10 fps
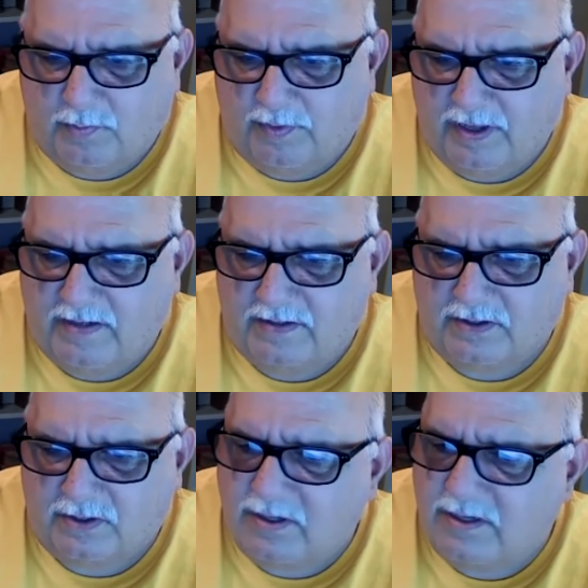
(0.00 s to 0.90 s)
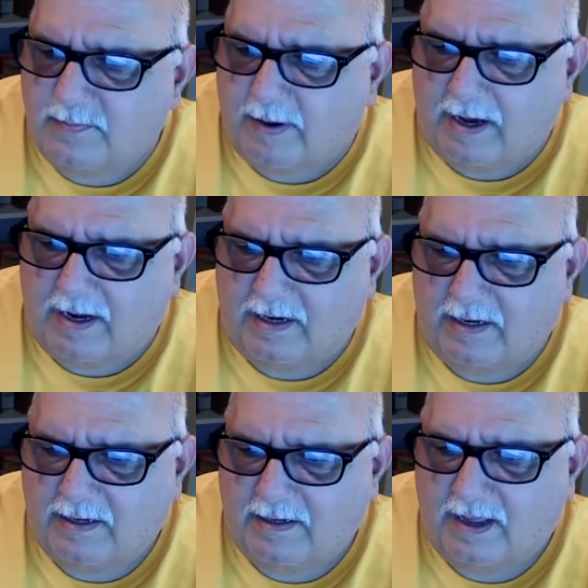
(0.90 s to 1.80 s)
will be as good as mine,
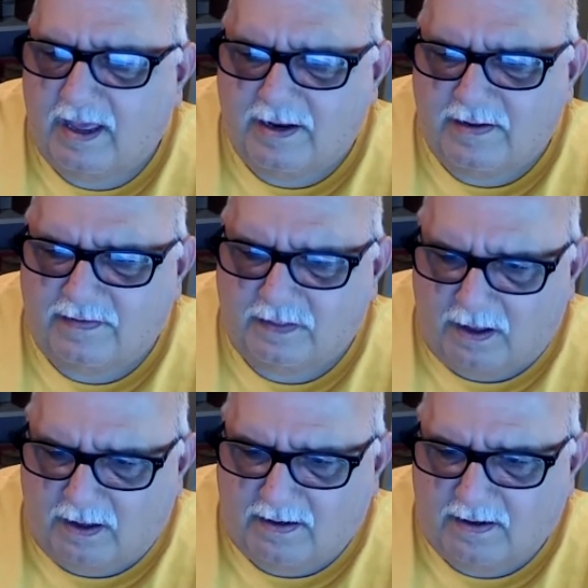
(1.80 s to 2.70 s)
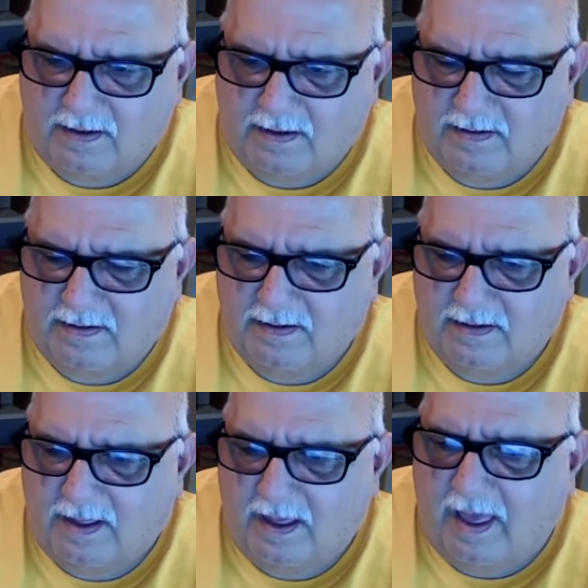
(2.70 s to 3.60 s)
and as long
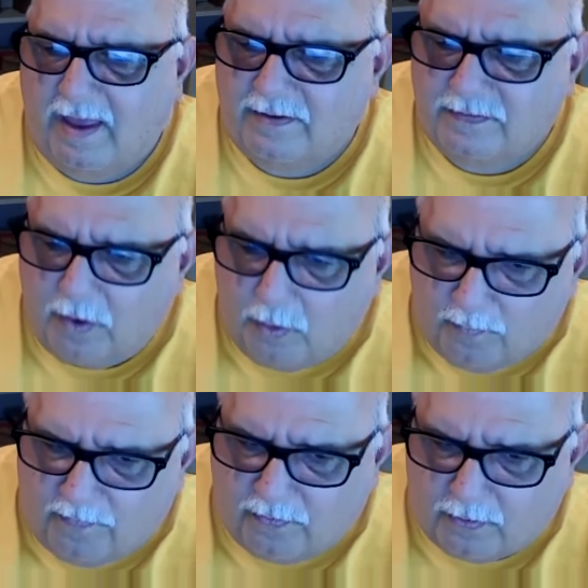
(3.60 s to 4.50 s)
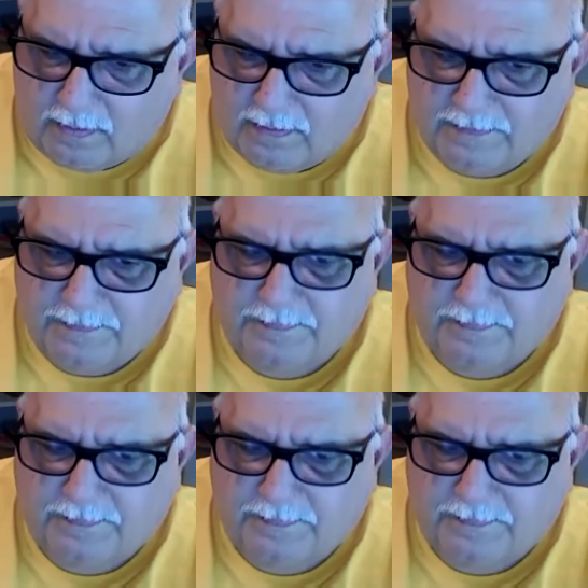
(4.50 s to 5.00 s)
and as hopeful.